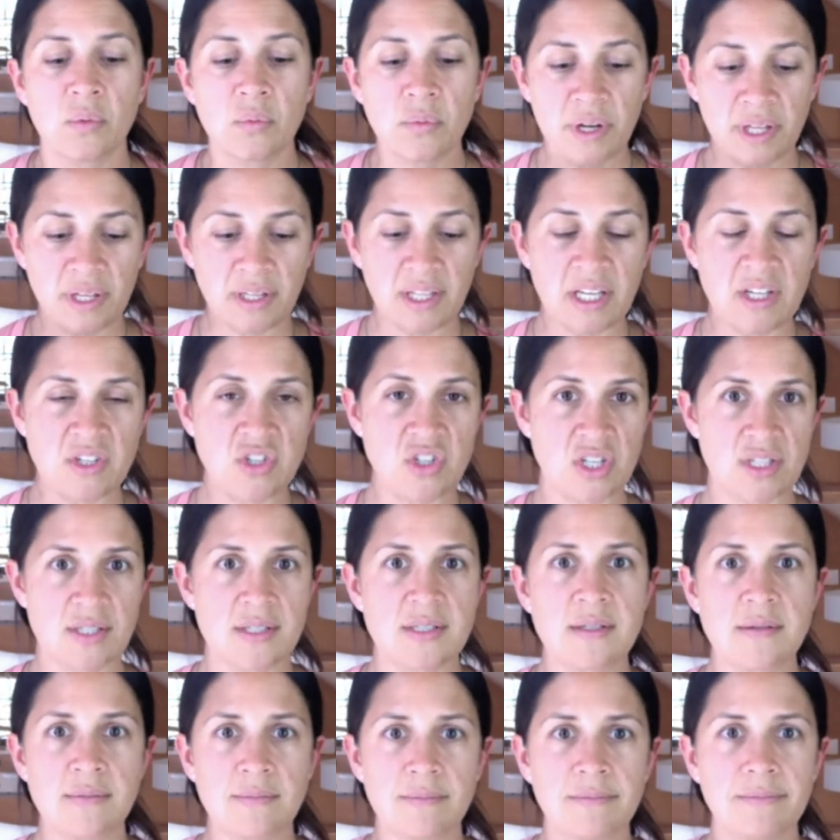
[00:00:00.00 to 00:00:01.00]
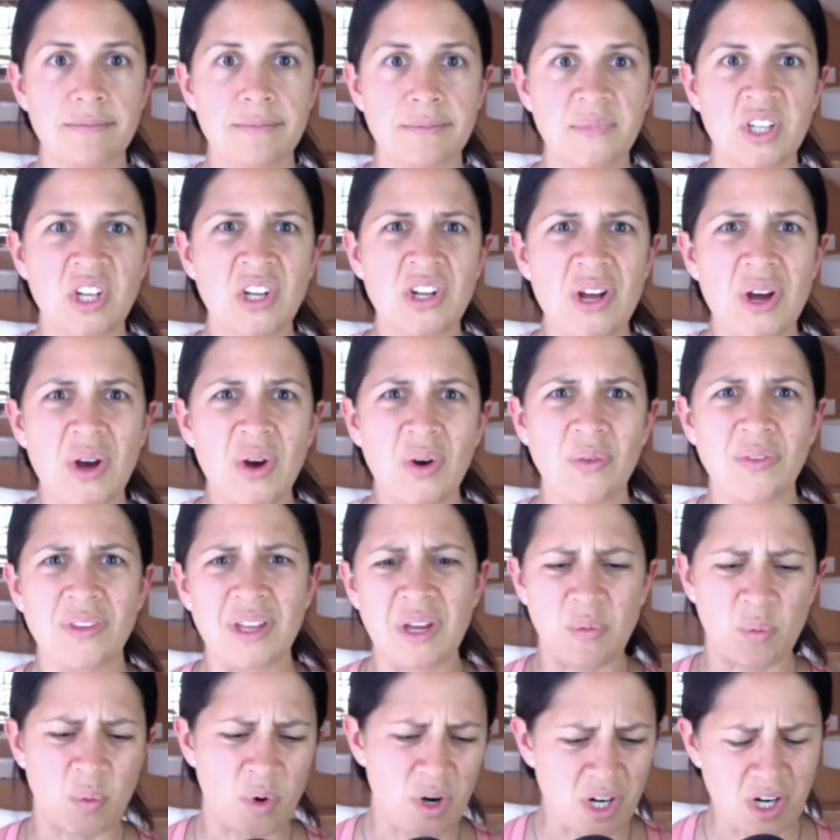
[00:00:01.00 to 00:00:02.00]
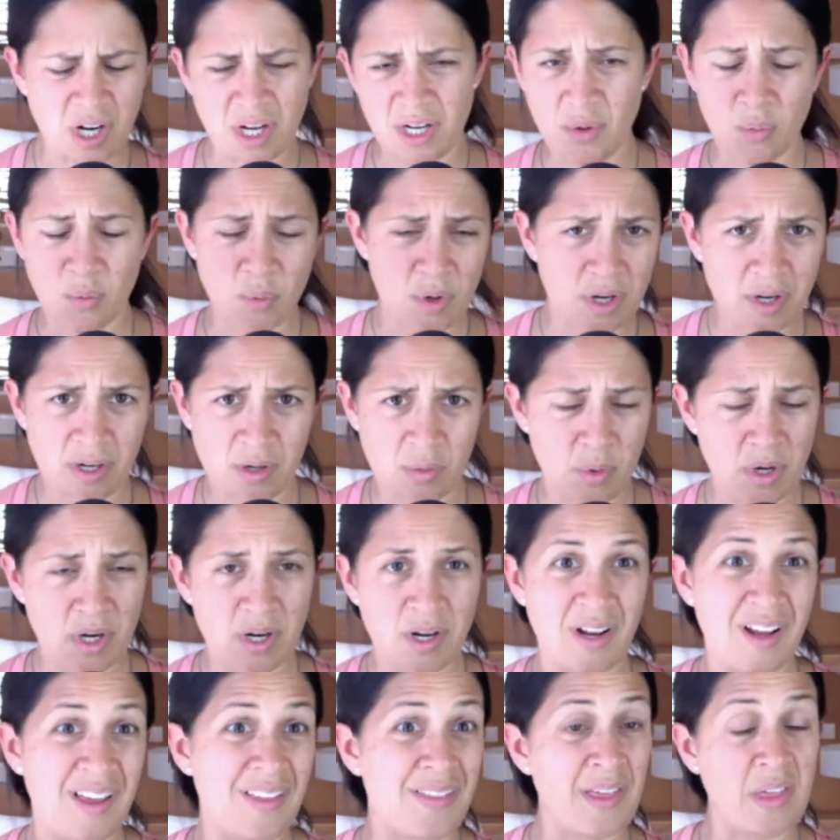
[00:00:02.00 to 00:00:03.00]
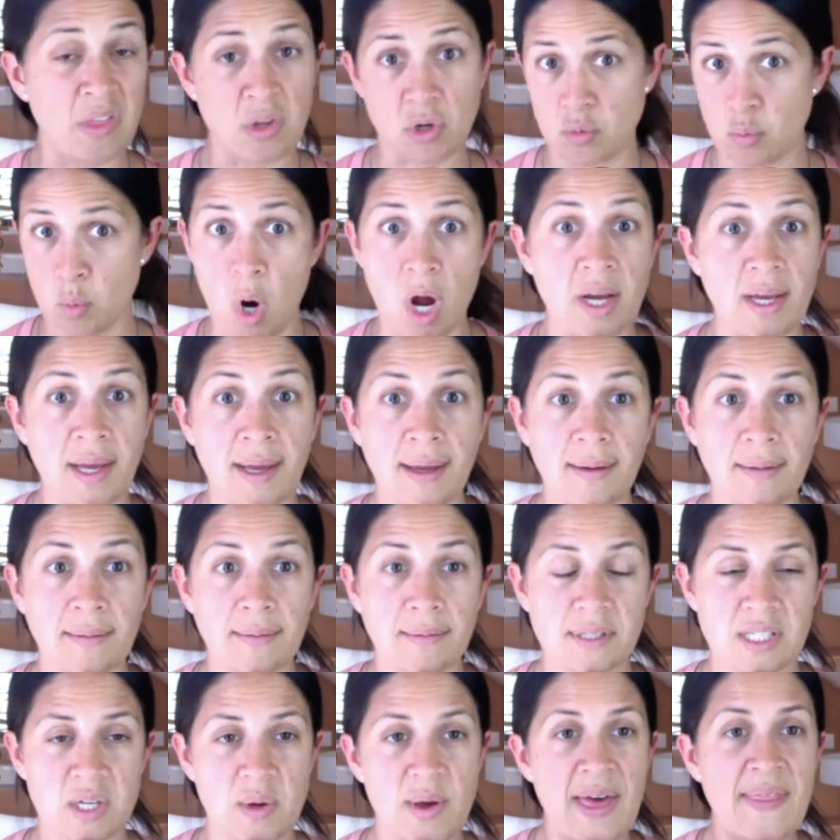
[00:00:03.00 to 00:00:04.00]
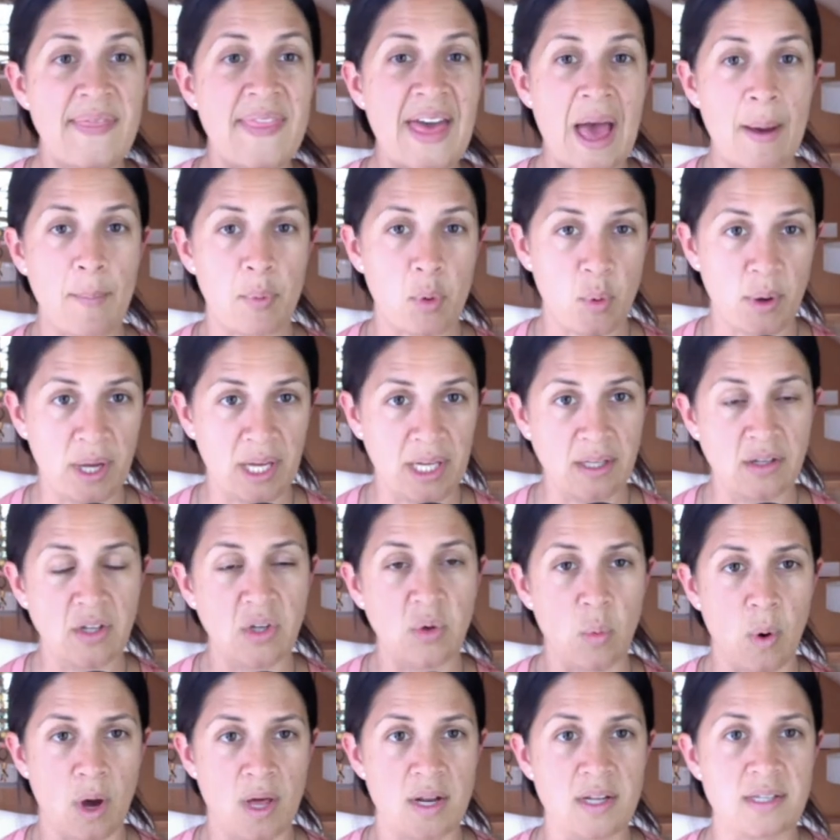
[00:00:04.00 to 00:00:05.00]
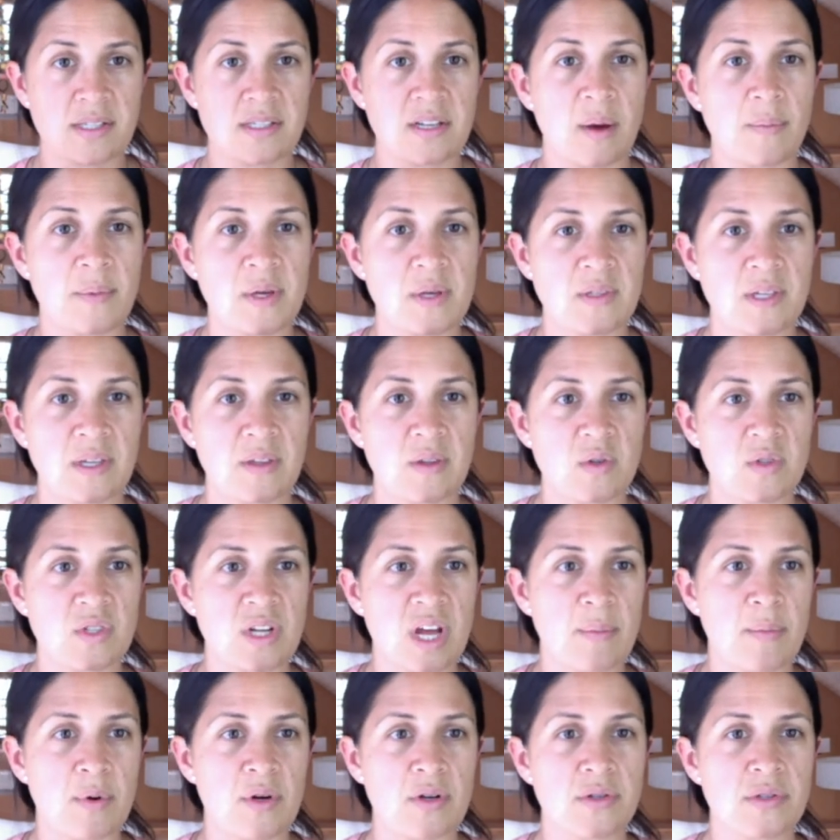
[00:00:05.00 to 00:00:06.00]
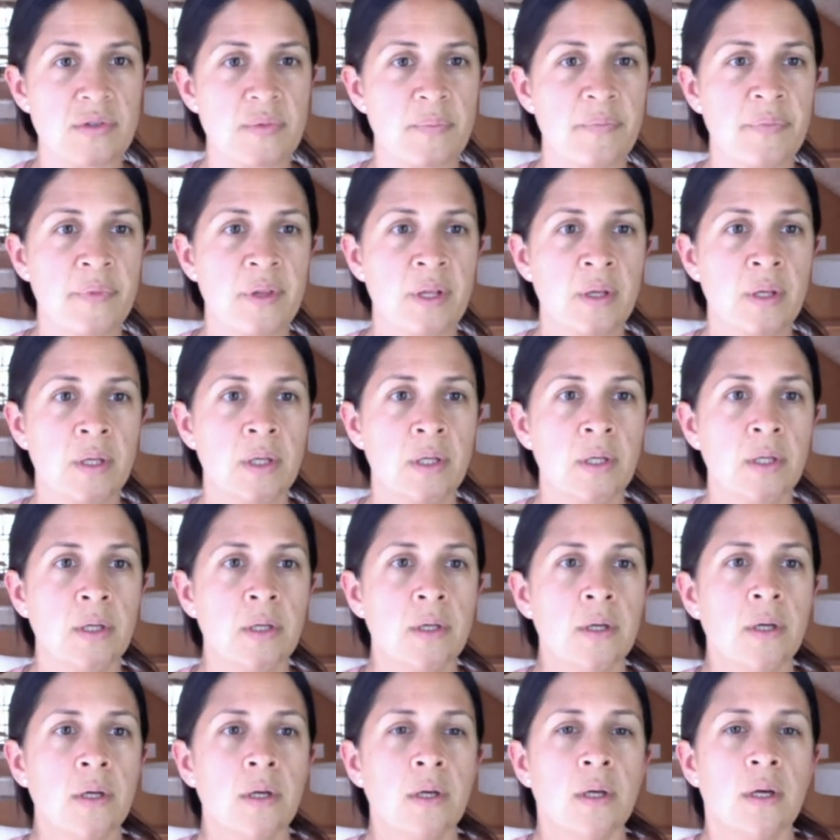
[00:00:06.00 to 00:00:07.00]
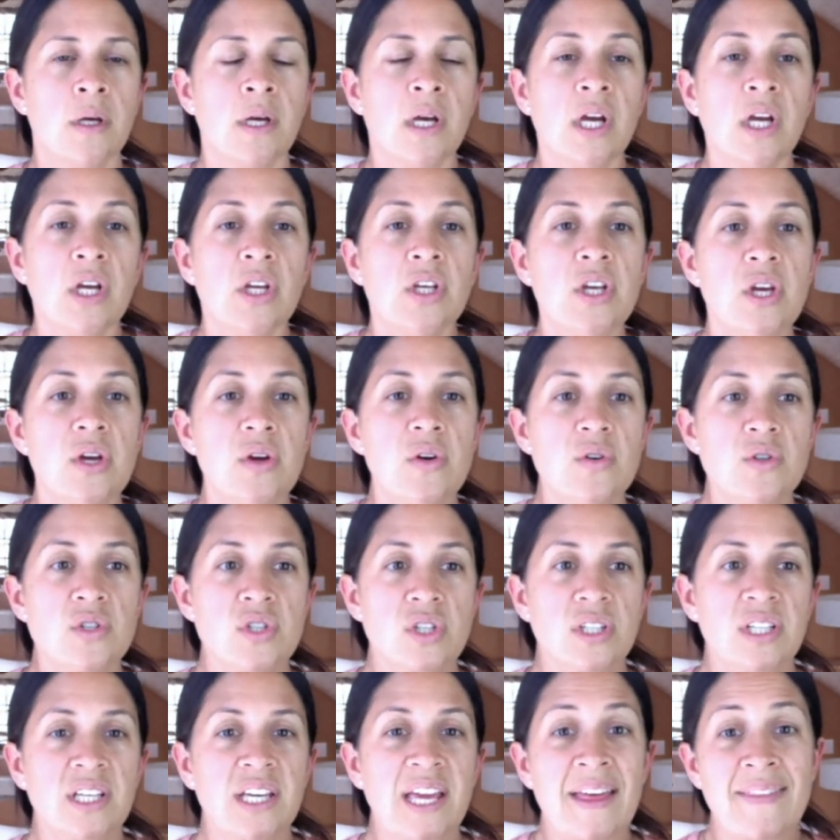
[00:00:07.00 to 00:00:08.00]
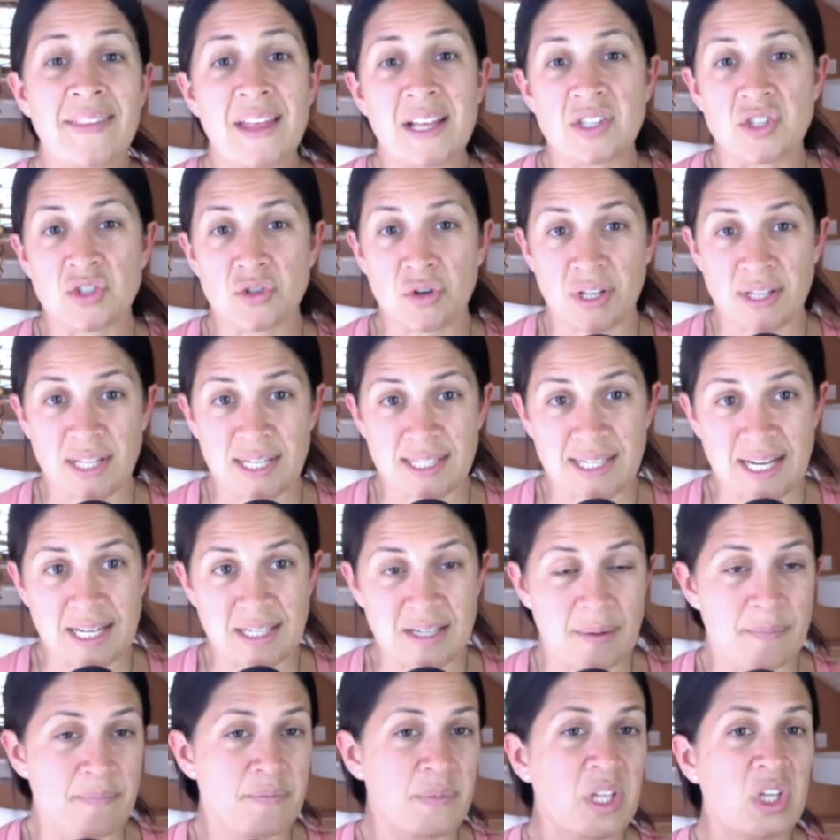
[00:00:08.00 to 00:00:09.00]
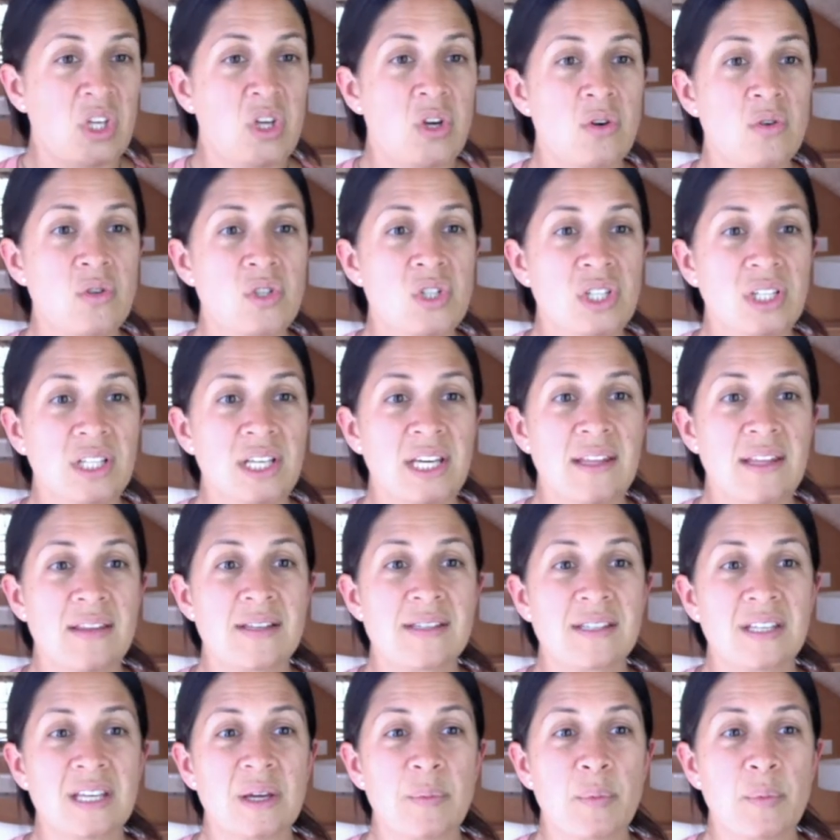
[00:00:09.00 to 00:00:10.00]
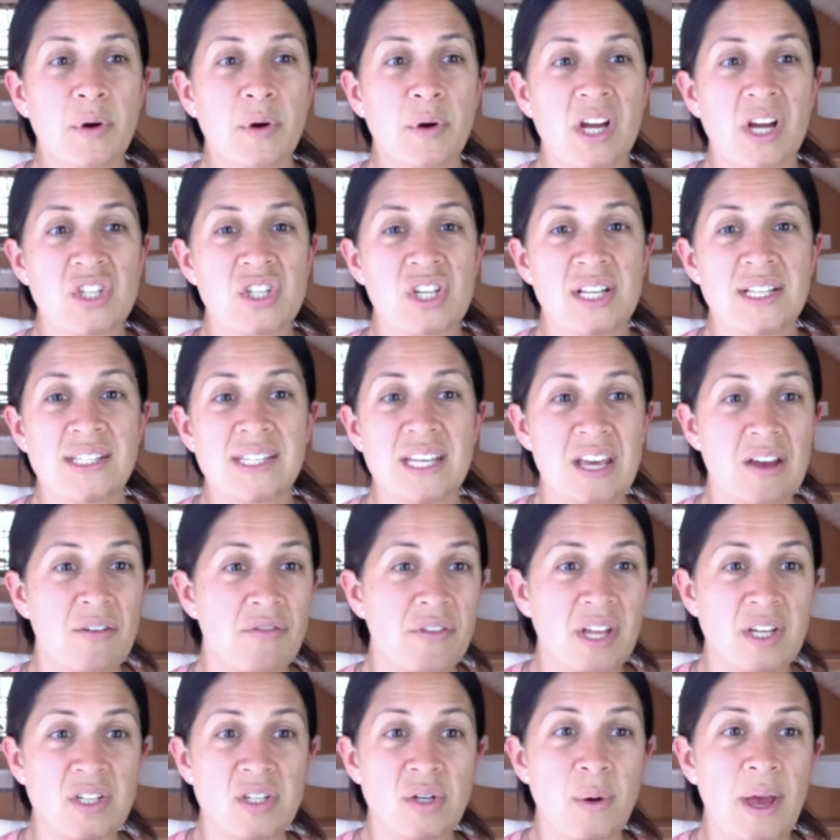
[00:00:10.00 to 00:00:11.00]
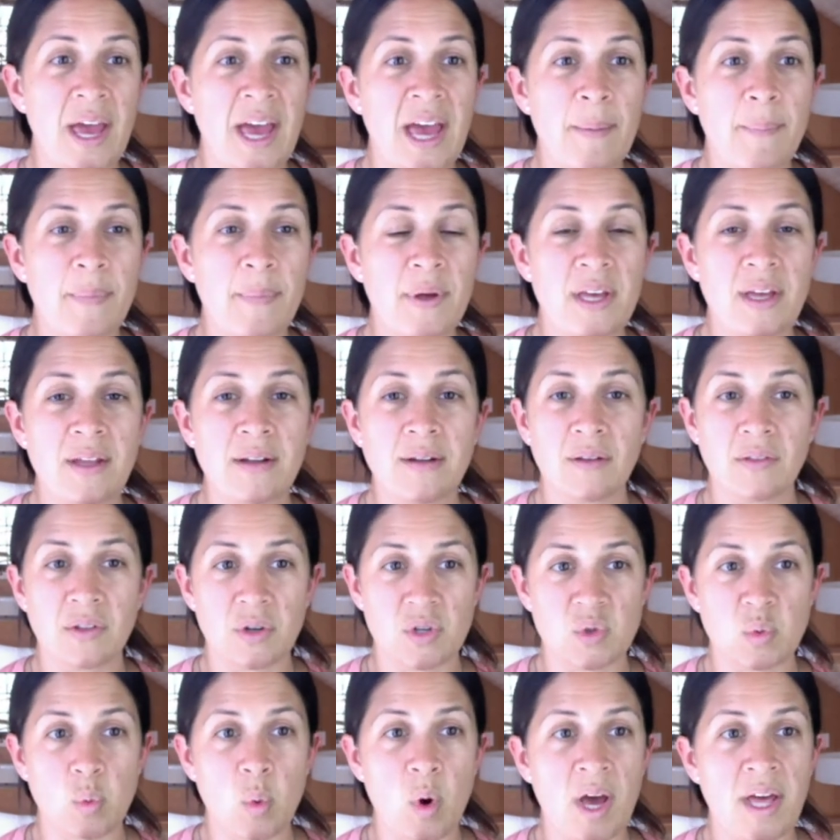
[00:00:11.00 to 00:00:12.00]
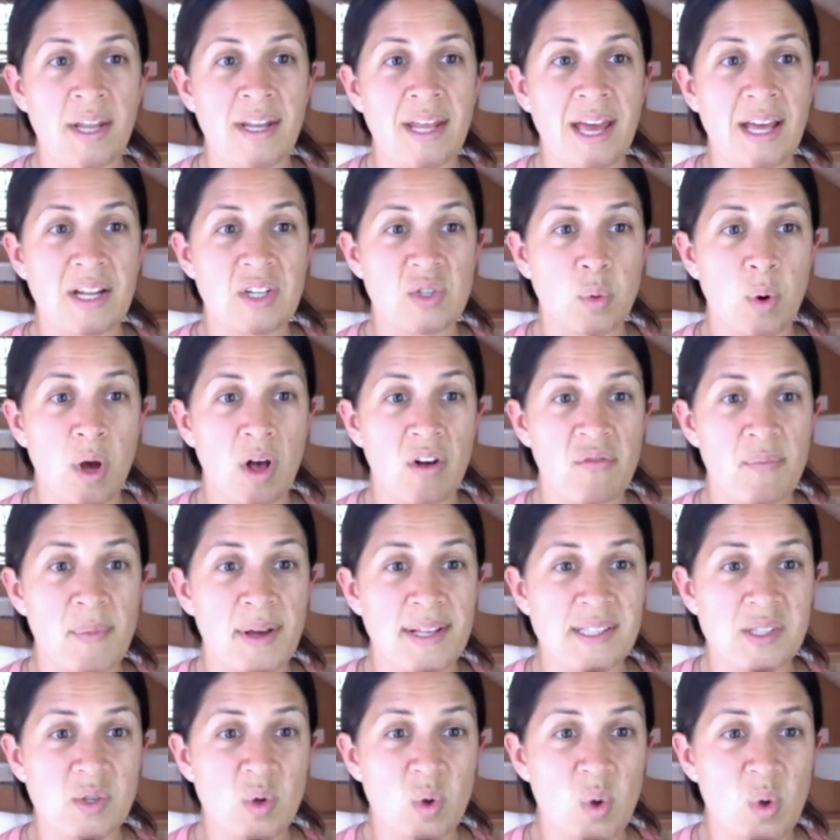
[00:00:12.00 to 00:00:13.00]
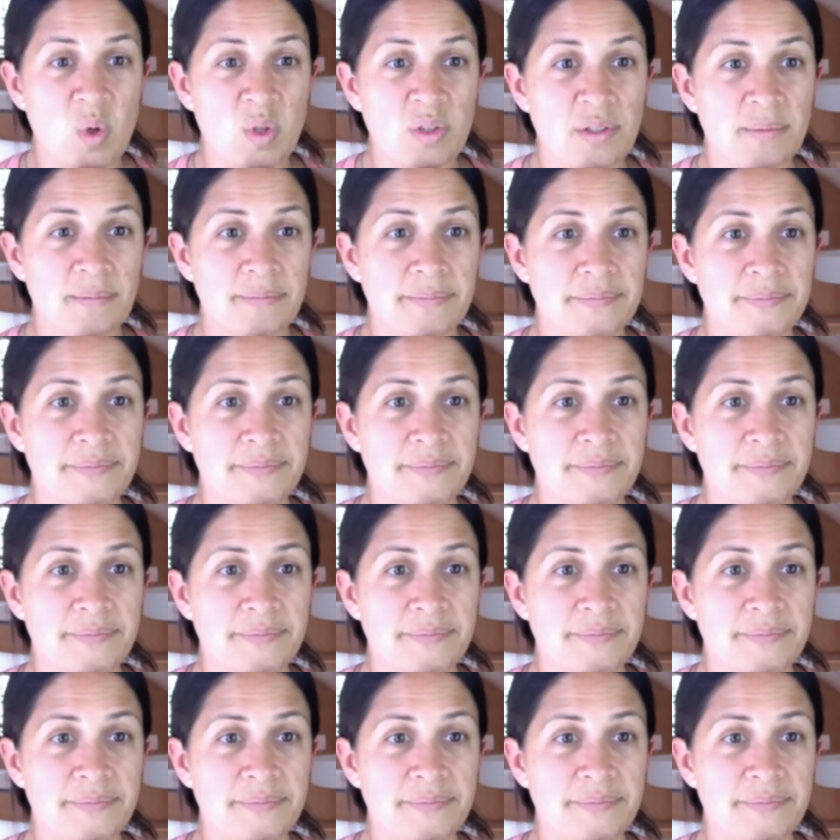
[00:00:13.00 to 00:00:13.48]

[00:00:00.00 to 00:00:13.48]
really just you know, they work on it, work on it, work on it, and then they're walking. So at that point, you want to stop using those diapers. Usually, and that's during the daytime. Usually, the sleep regressions, if they do happen, there's one at 12 months old.